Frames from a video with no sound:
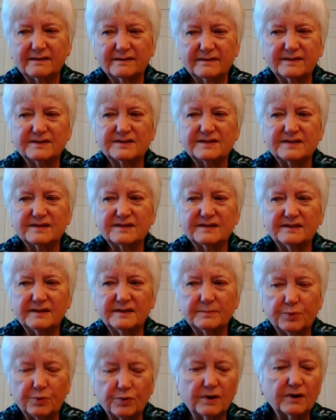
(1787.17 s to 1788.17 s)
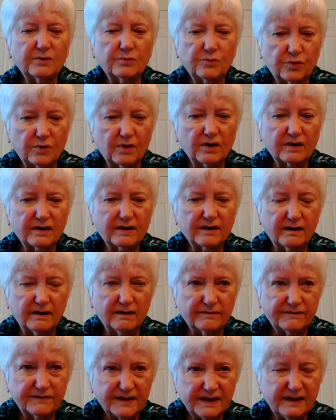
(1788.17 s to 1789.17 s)
This is an important work
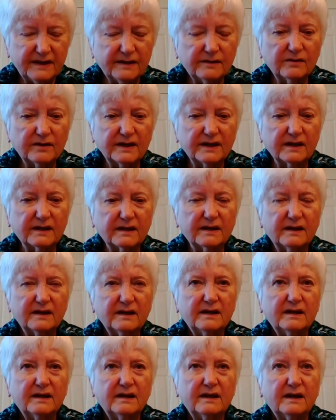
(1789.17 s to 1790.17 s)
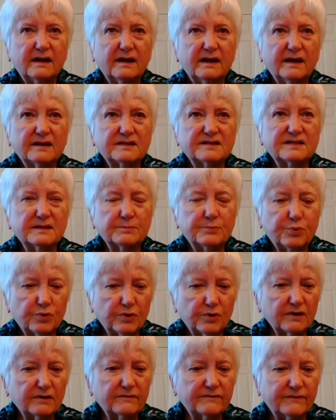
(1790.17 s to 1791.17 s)
of healing. It's
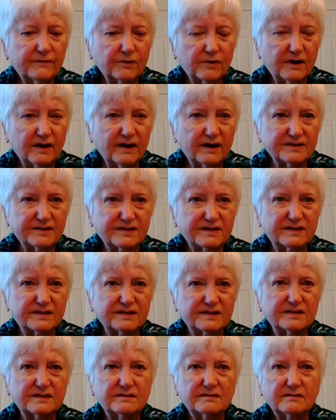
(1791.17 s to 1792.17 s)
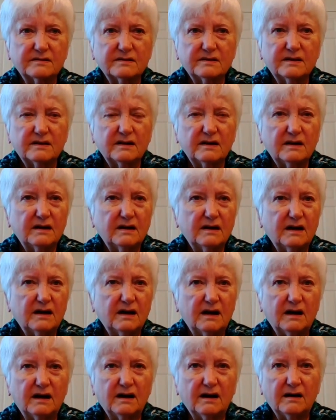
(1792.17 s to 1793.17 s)
important for us
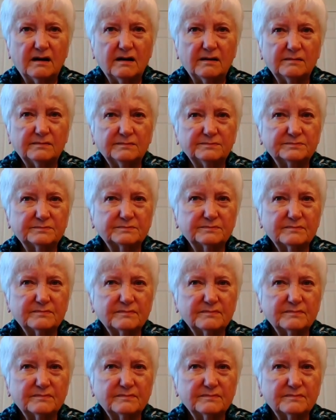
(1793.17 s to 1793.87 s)
to